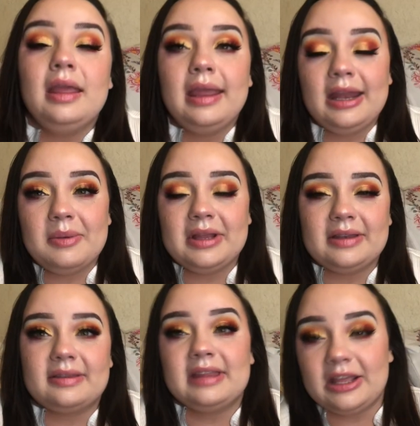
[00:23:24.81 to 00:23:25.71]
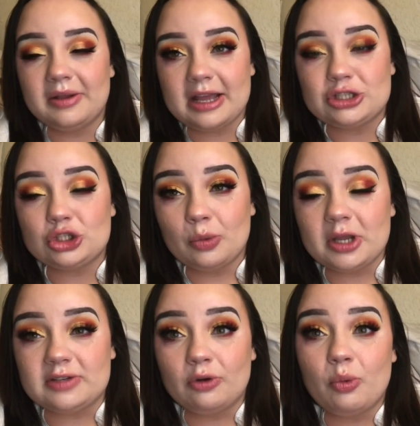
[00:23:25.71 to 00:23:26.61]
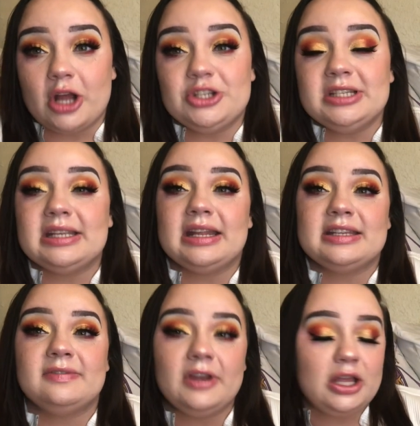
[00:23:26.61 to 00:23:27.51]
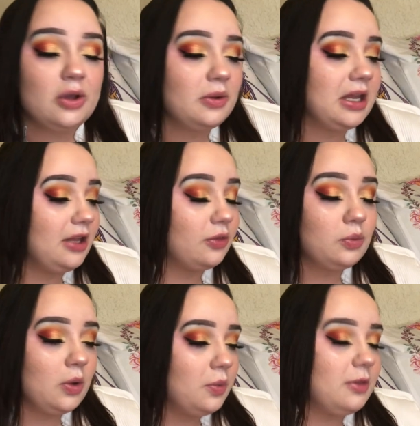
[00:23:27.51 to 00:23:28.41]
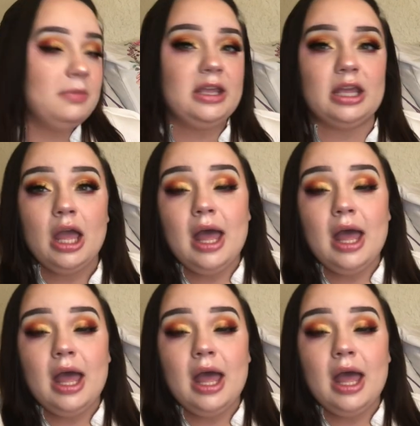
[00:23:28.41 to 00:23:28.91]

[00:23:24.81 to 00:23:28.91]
Anyways, thank you guys so much for watching today's video, getting through it with me.